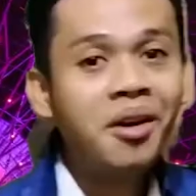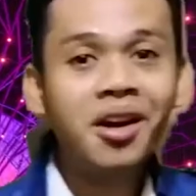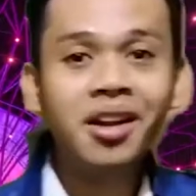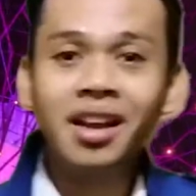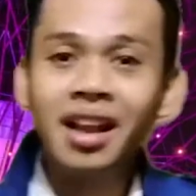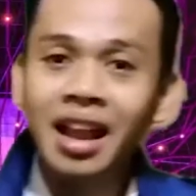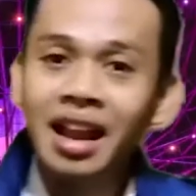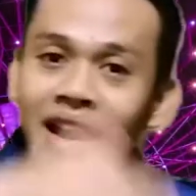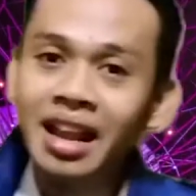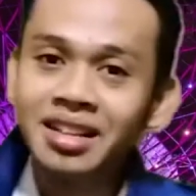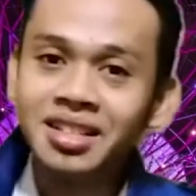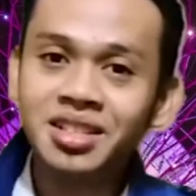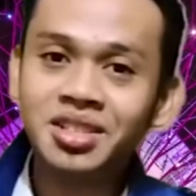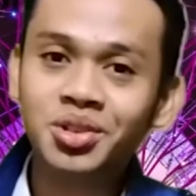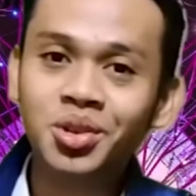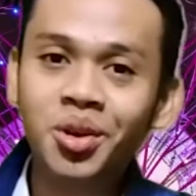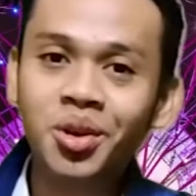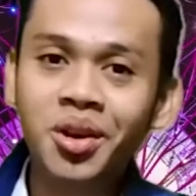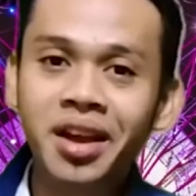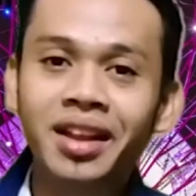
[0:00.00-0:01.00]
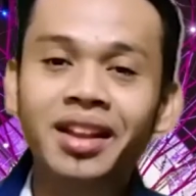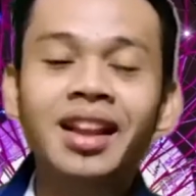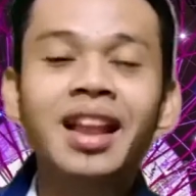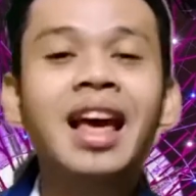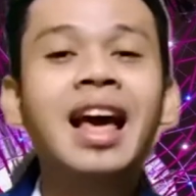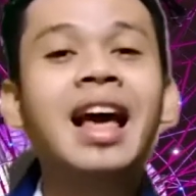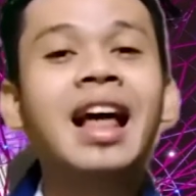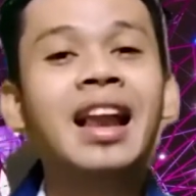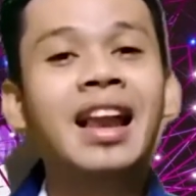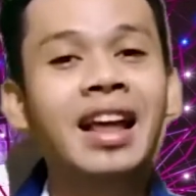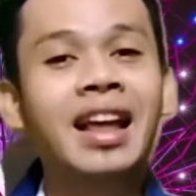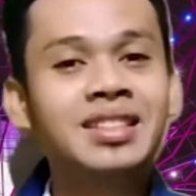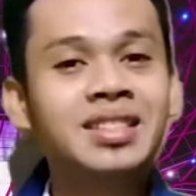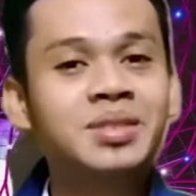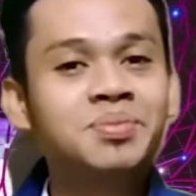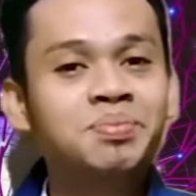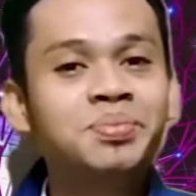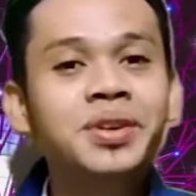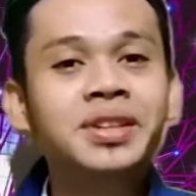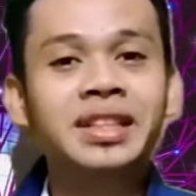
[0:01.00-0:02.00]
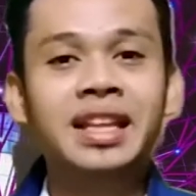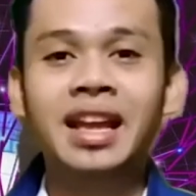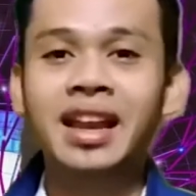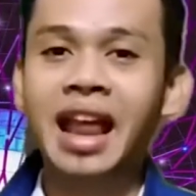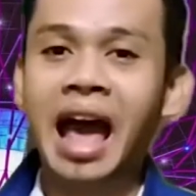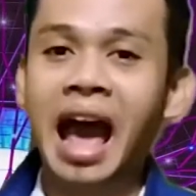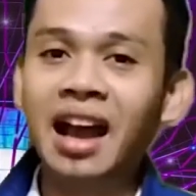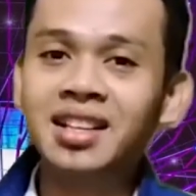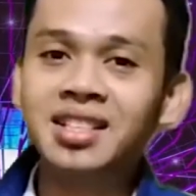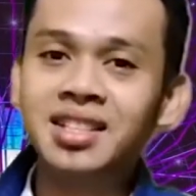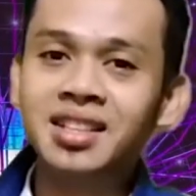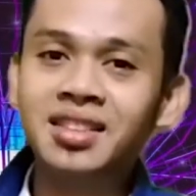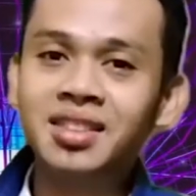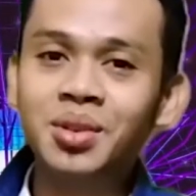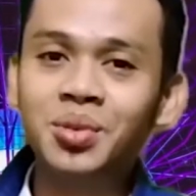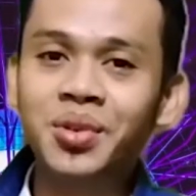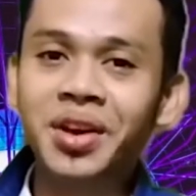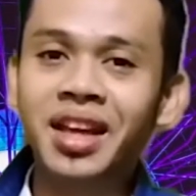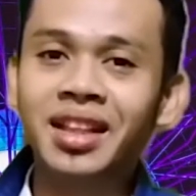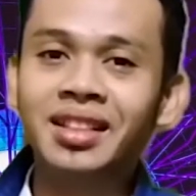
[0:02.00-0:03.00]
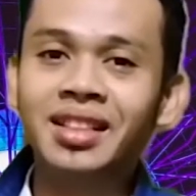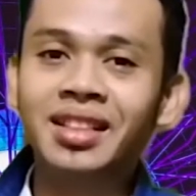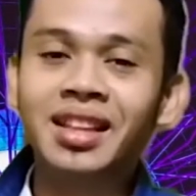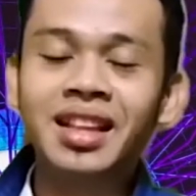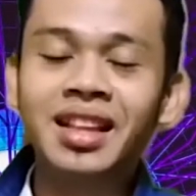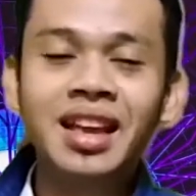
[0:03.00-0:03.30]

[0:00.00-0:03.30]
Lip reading: Come on, let's join. Let's put an action to it.